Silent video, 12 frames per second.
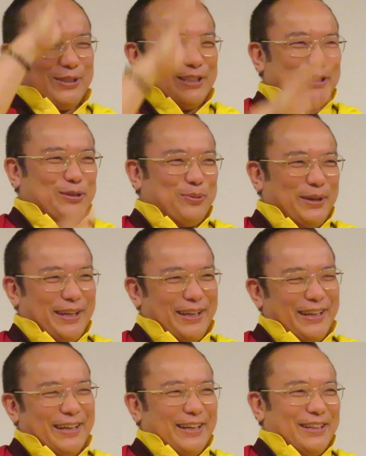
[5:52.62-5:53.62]
this
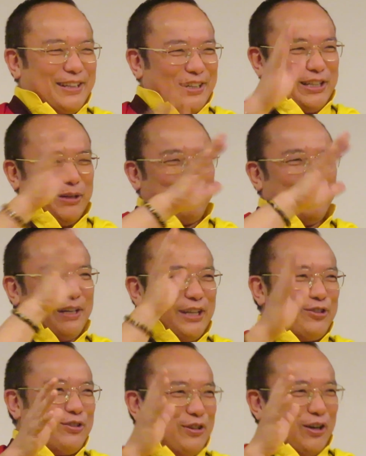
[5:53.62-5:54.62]
way, the
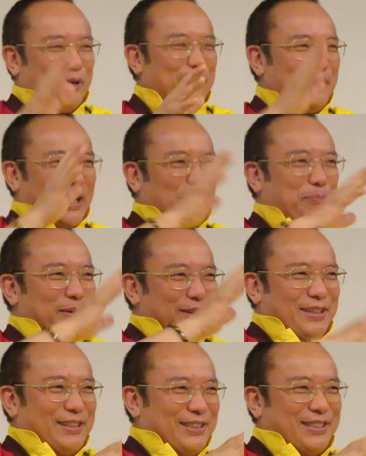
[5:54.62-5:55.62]
definition of
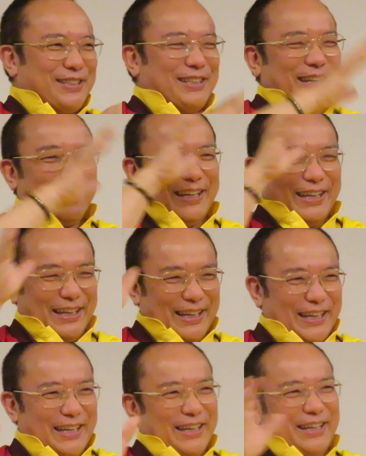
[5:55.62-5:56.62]
happiness
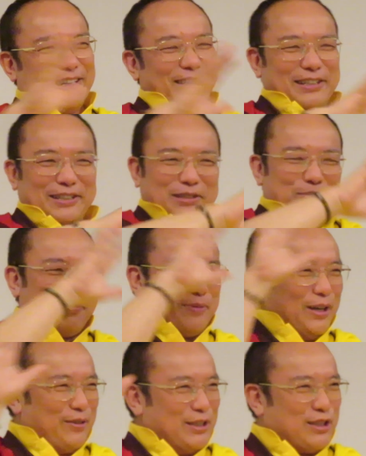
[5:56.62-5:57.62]
it
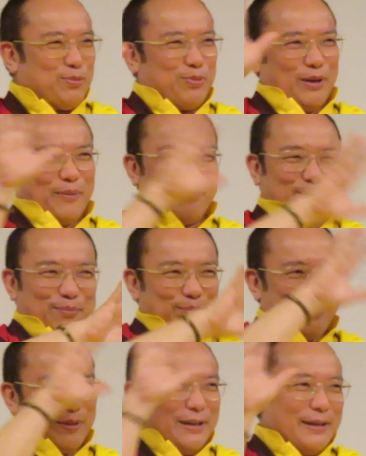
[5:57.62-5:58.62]
varies
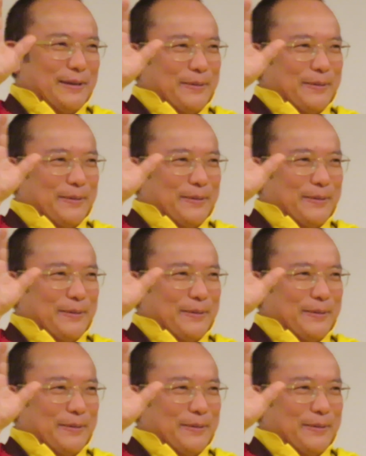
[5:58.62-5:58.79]
from